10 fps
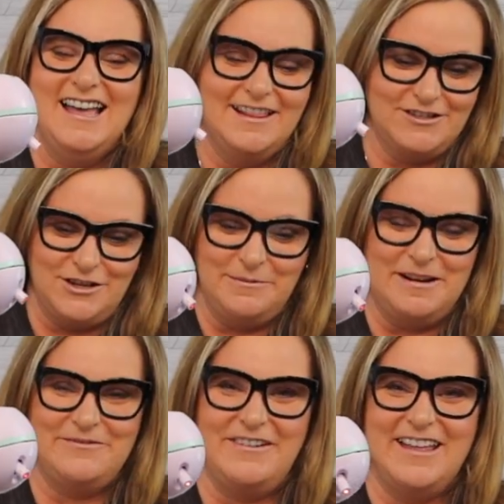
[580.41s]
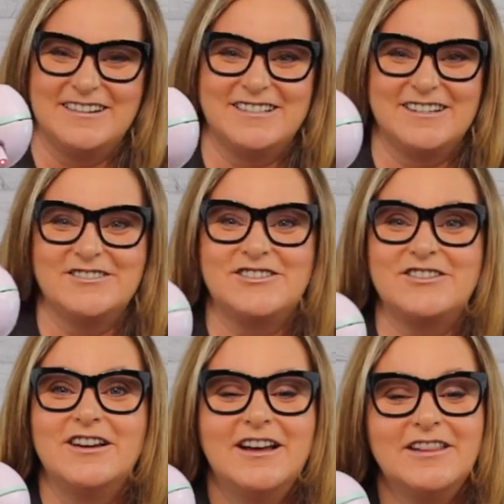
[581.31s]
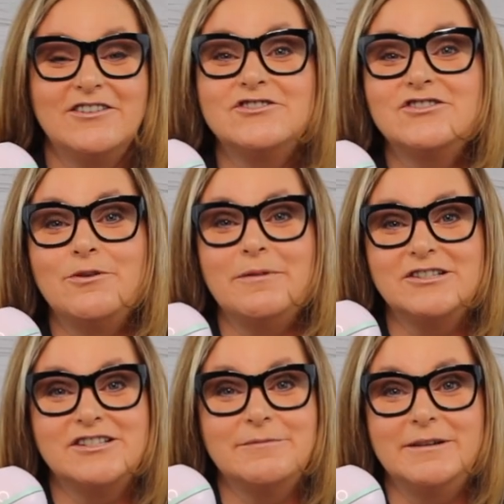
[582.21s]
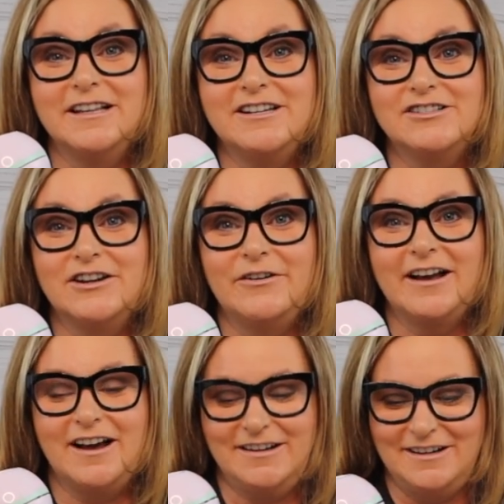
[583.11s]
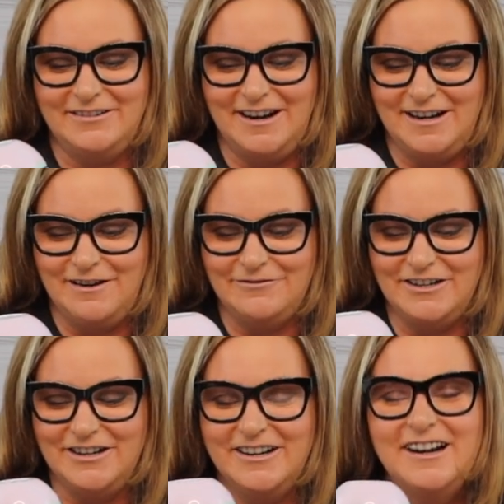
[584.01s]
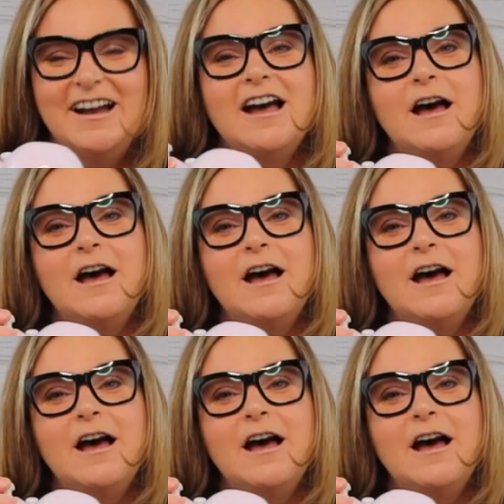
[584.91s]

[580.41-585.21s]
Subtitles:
There's too many feathers. There's so much stimulation going on here right now for her.